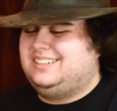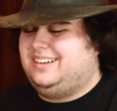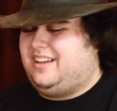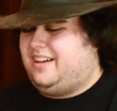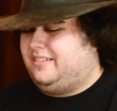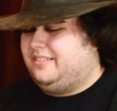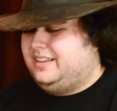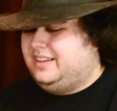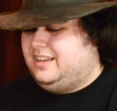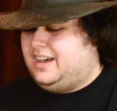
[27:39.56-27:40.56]
No.
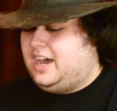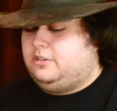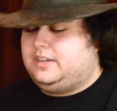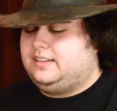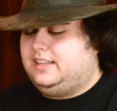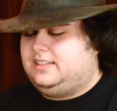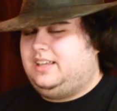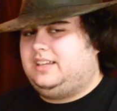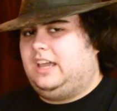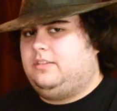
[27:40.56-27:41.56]
I do kind of like that
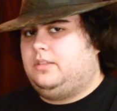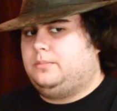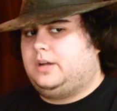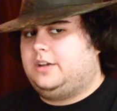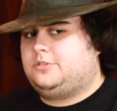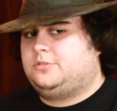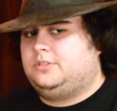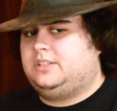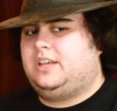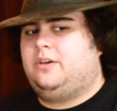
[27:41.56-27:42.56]
they gave them
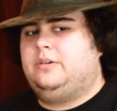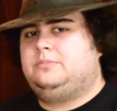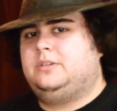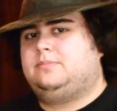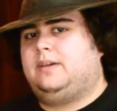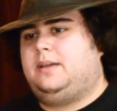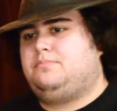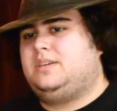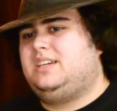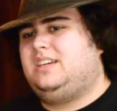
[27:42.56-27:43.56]
nostrils because I always was my
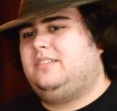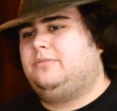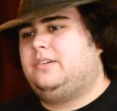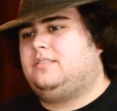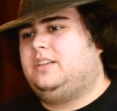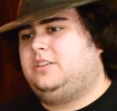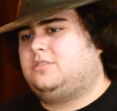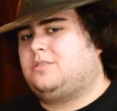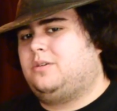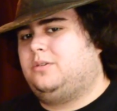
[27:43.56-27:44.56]
peeve with
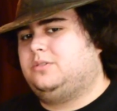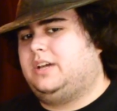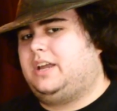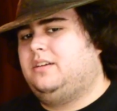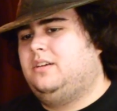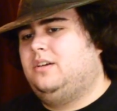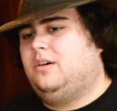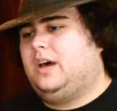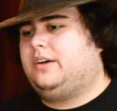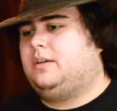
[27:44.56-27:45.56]
Ninja Turtles. Like,
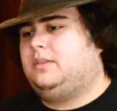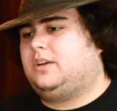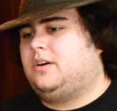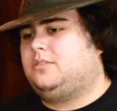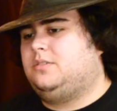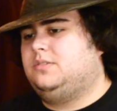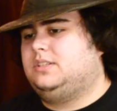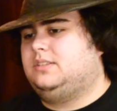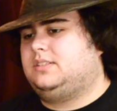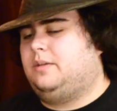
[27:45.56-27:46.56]
how come in the cartoons
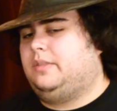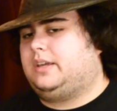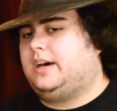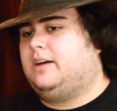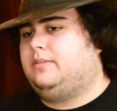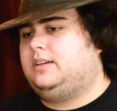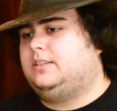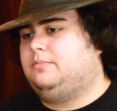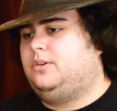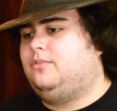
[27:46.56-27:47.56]
and some of the comics
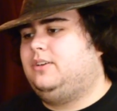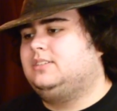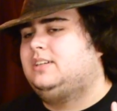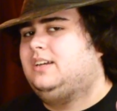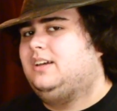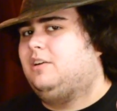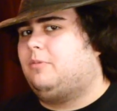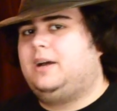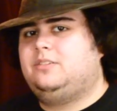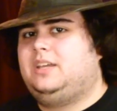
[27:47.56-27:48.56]
and movies,
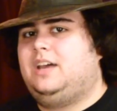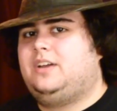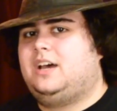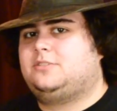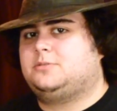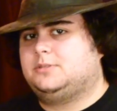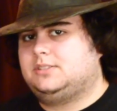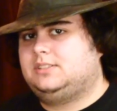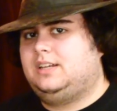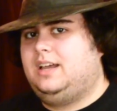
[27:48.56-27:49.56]
why don't they have
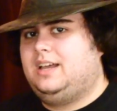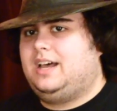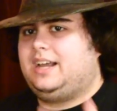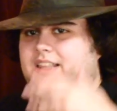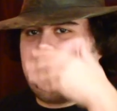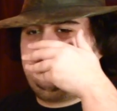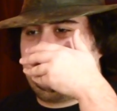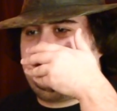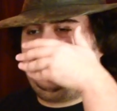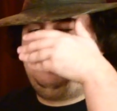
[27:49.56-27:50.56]
nostrils? I get the
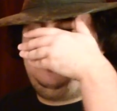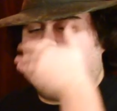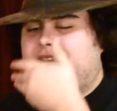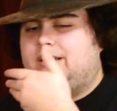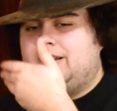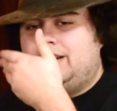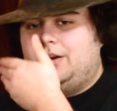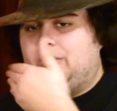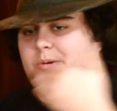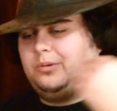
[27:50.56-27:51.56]
point that the big
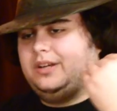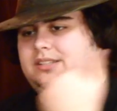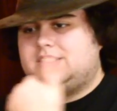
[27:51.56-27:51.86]
green